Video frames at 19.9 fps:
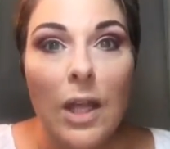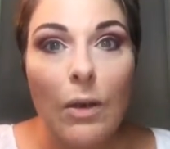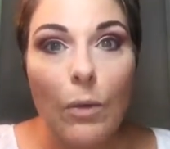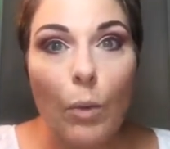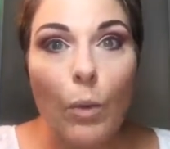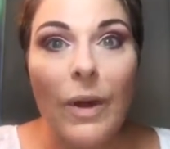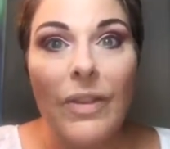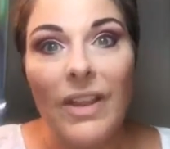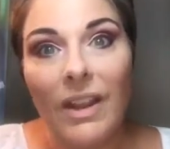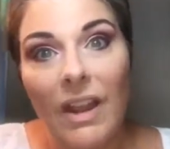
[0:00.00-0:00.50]

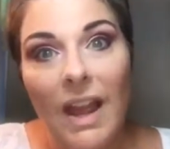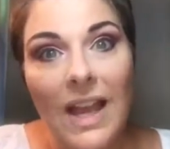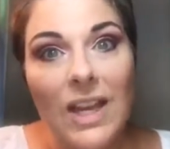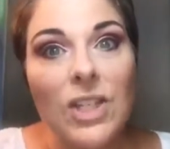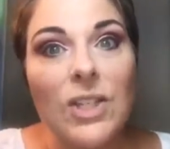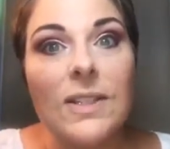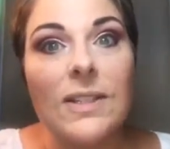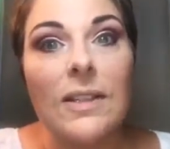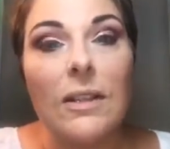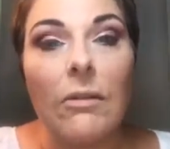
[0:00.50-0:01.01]
what the
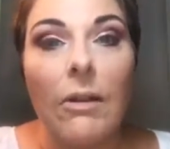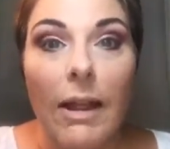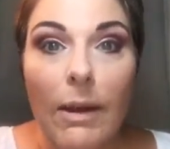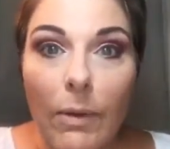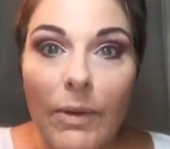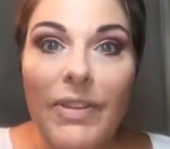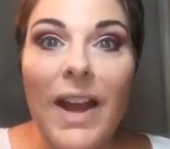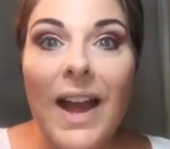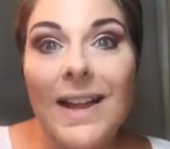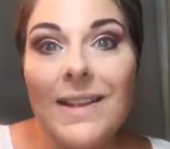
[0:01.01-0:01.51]
lashes look like,
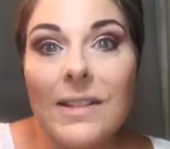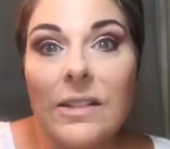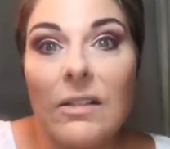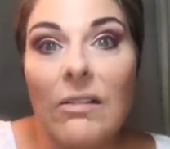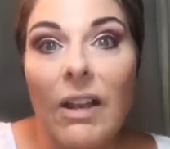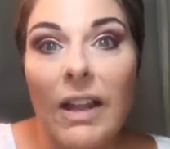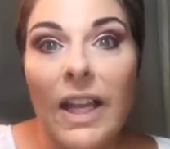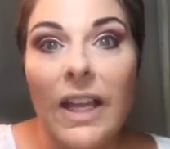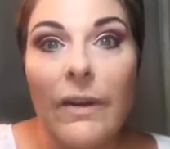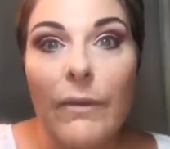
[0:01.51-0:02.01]
what the eyes
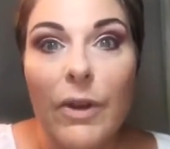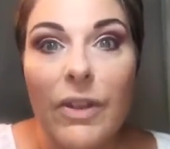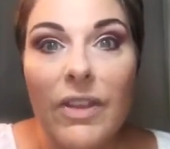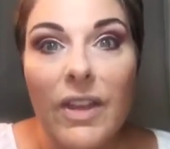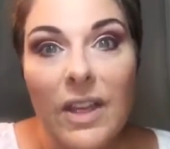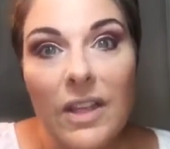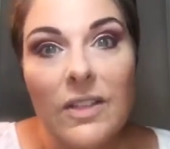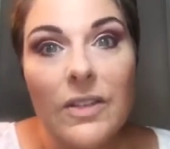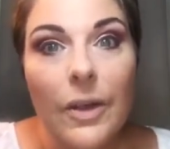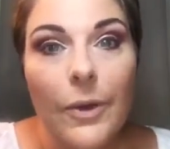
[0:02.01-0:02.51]
look like, and
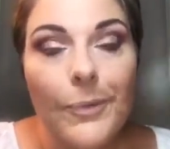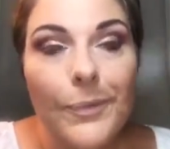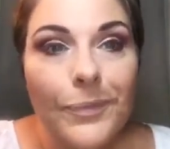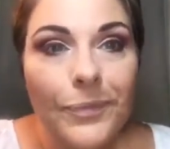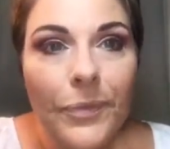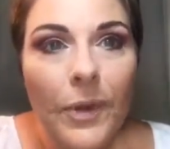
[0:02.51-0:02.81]
everything. So I'm